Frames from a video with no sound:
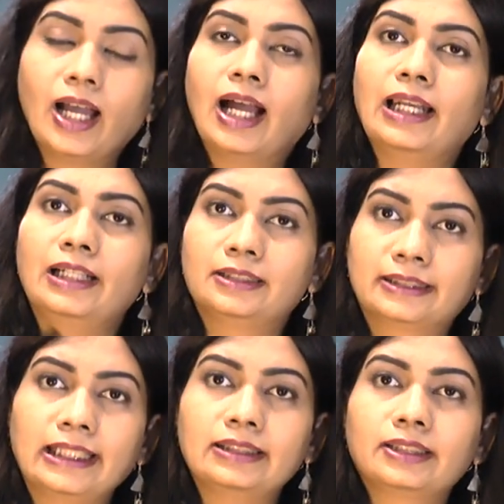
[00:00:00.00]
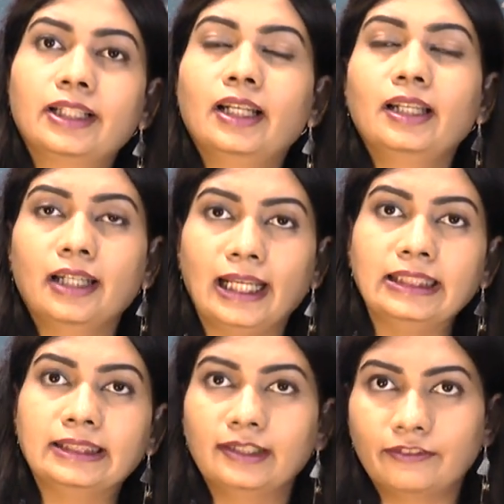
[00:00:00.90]
and it stays really
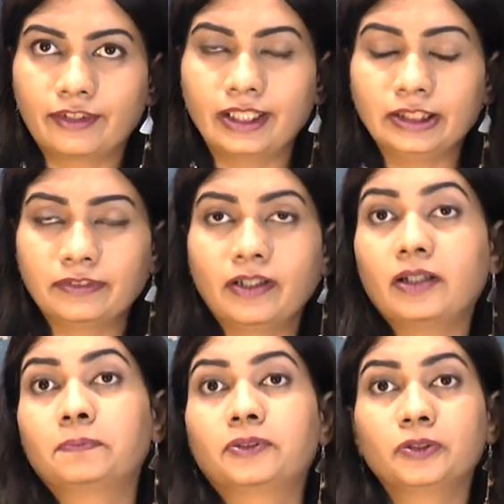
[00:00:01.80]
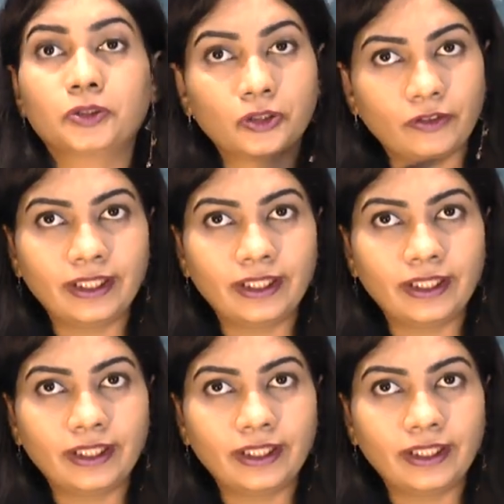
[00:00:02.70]
nice and fresh for up to 2